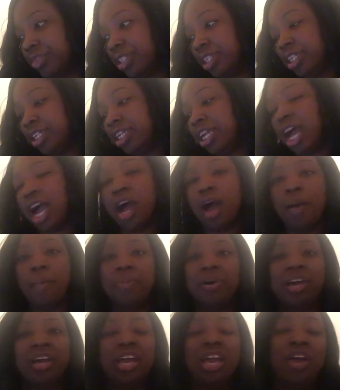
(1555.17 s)
Y'all,
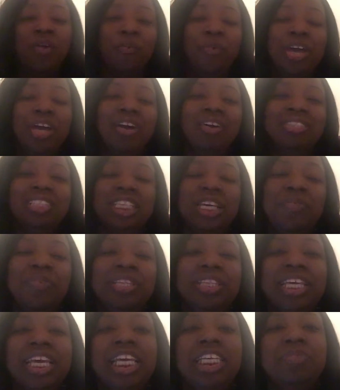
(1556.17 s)
but we gonna see
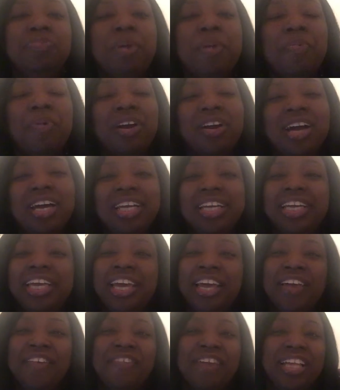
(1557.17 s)
what these people are gonna
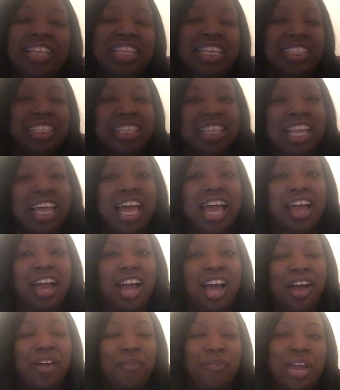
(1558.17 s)
give at this
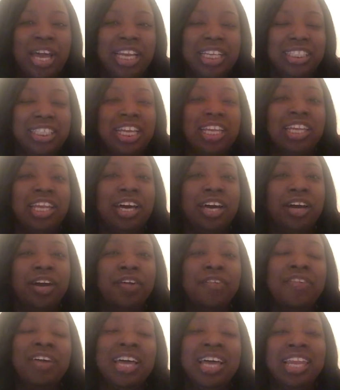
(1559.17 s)
Ready to
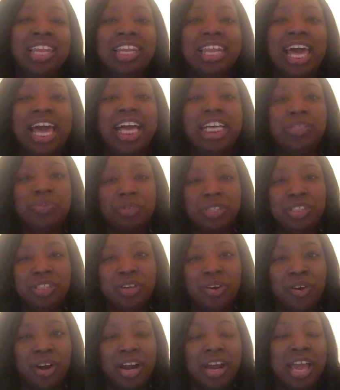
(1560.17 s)
Love last
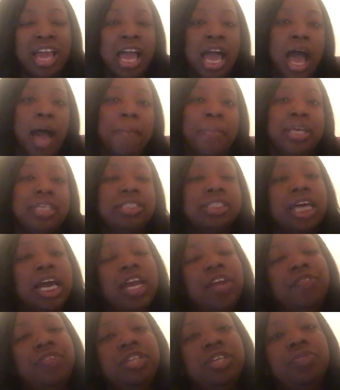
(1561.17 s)
resort. I'm
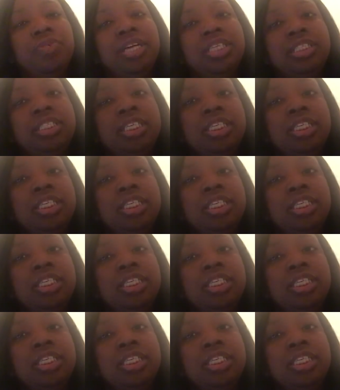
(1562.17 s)
excited for the rest of the